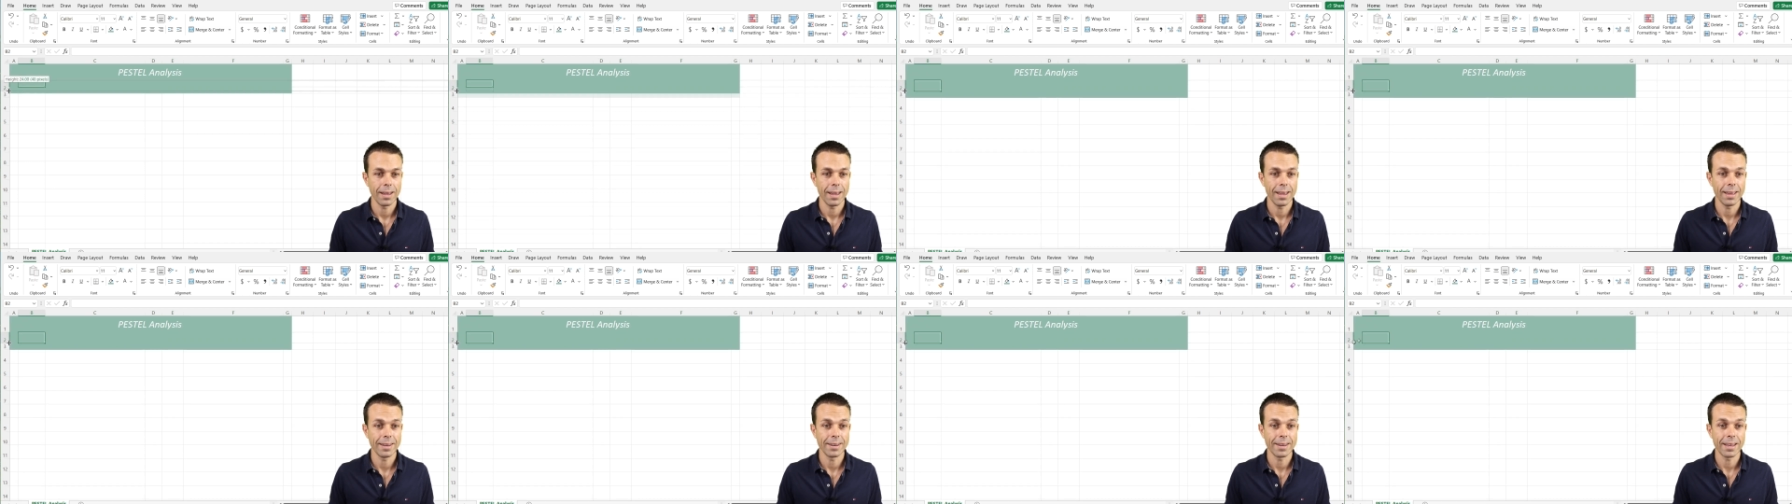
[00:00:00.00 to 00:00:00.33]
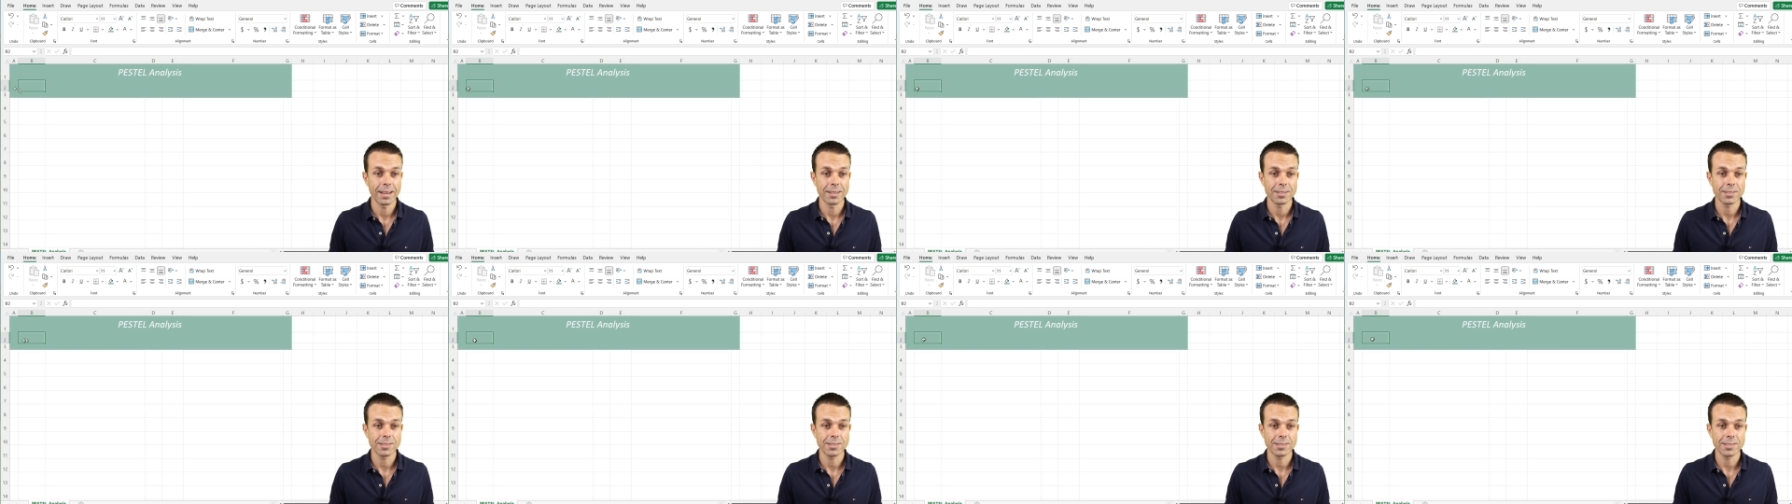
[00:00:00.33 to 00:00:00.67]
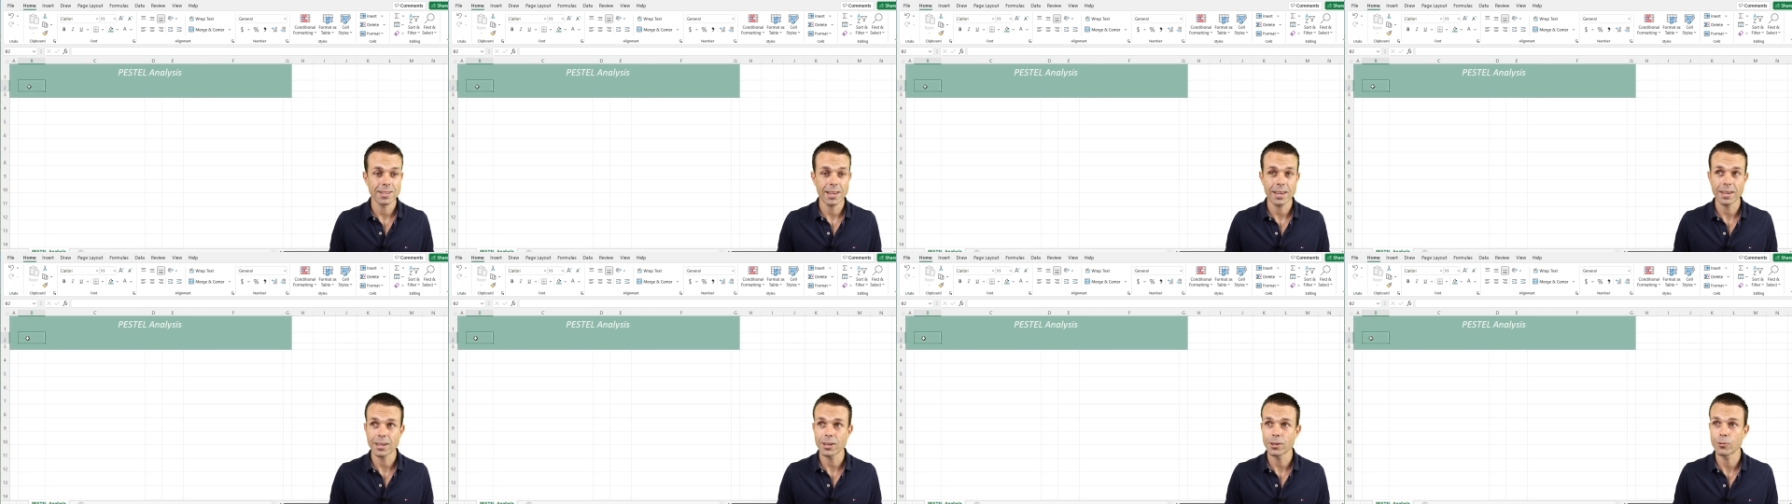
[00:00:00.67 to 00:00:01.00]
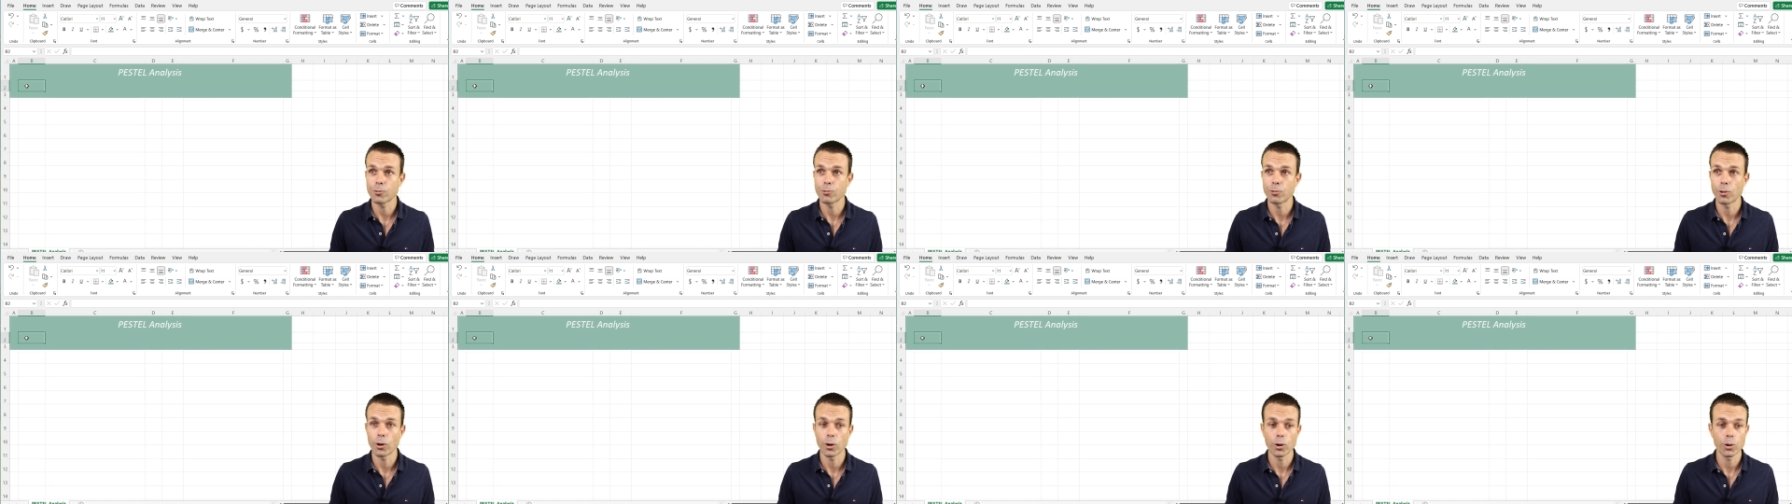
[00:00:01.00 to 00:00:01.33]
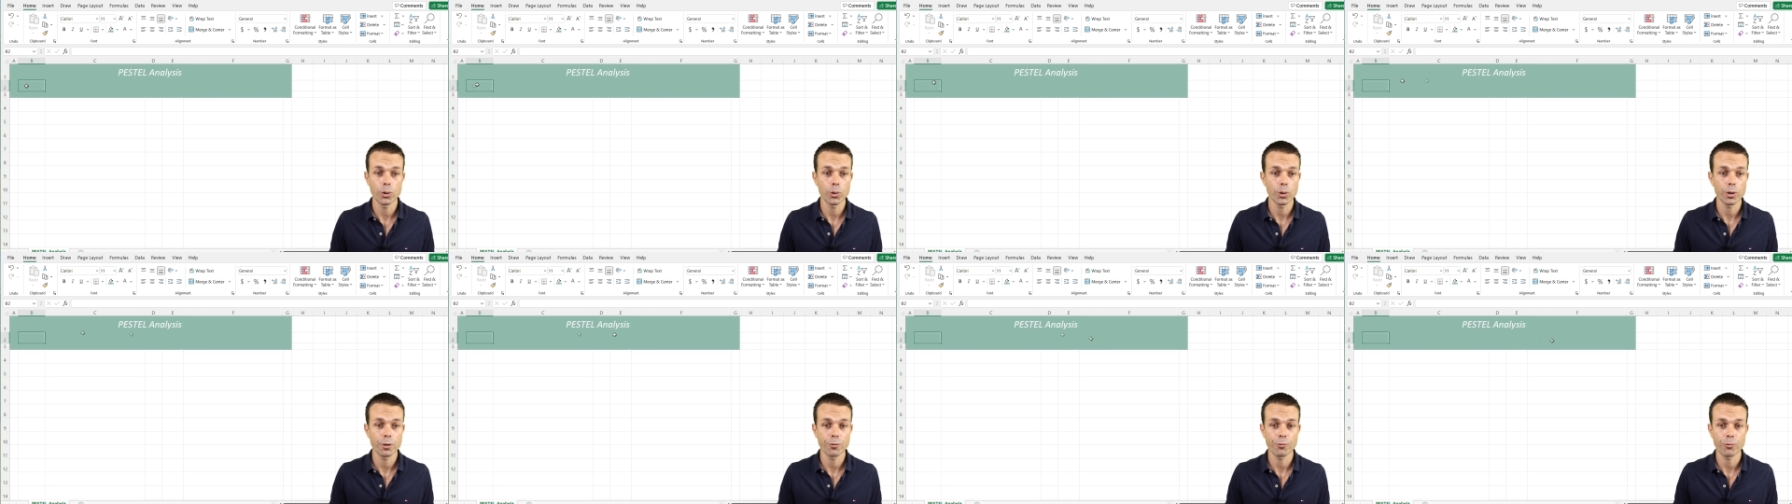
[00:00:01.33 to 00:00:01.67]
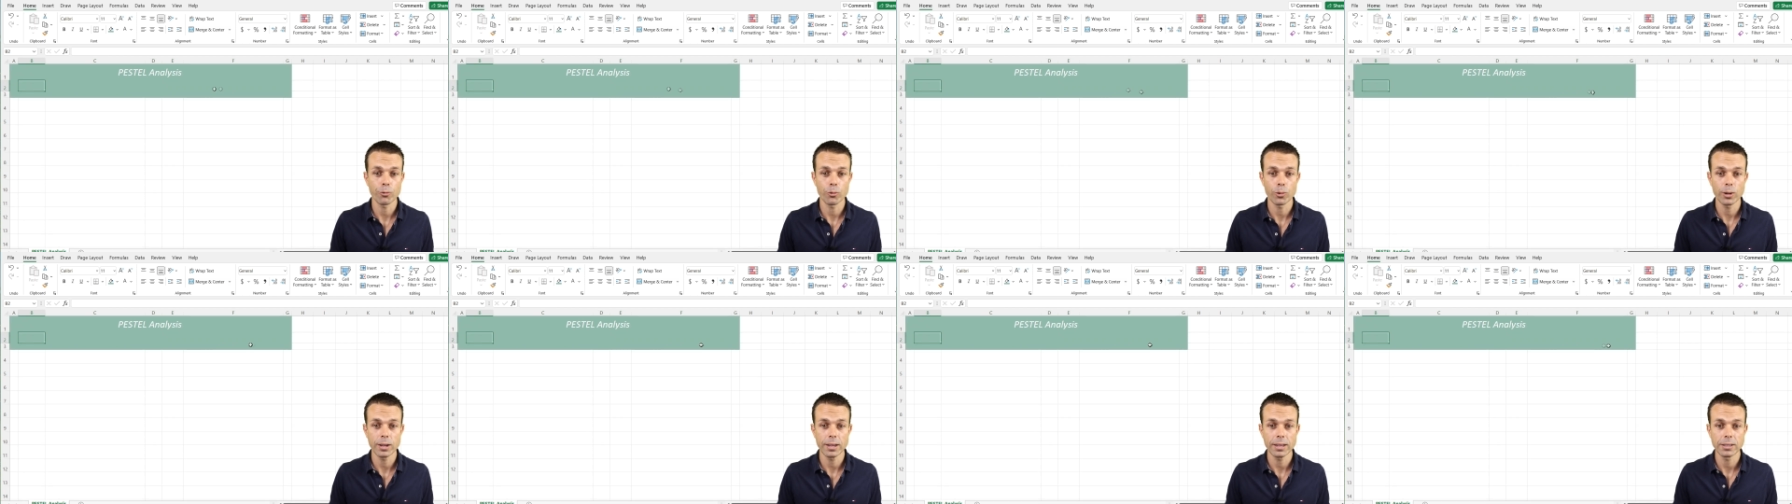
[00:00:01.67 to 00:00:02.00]
And our second row, if
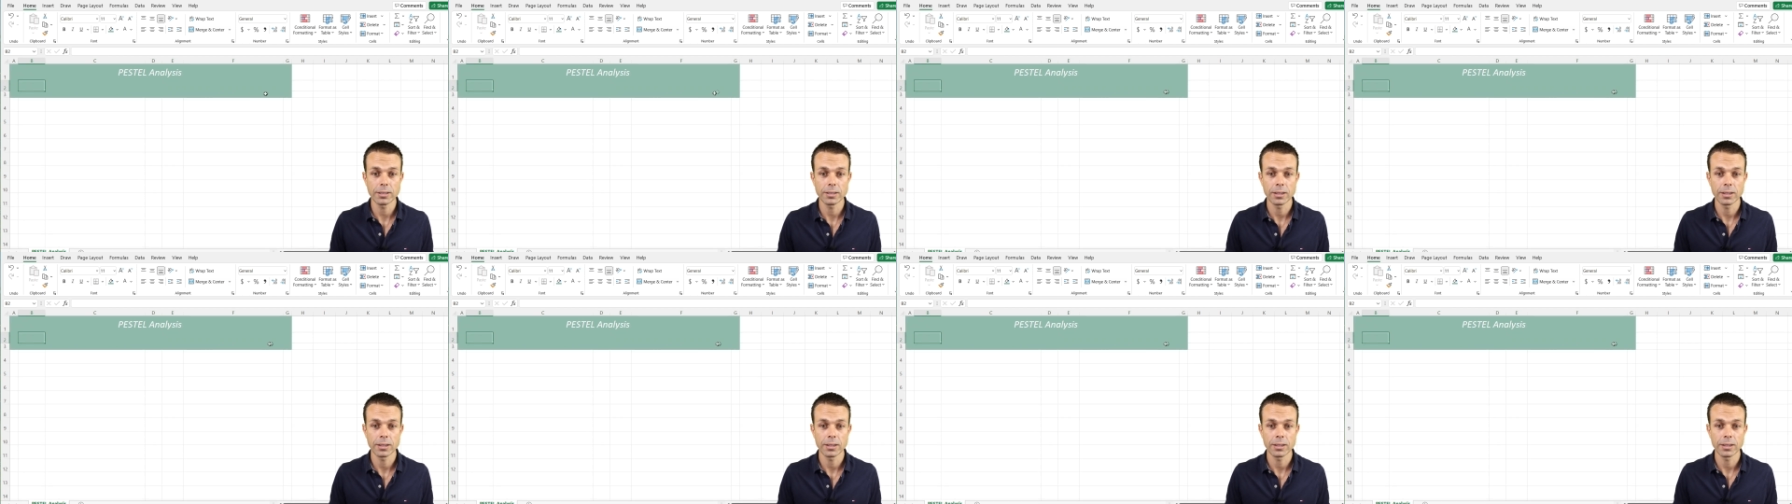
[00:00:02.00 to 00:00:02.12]
we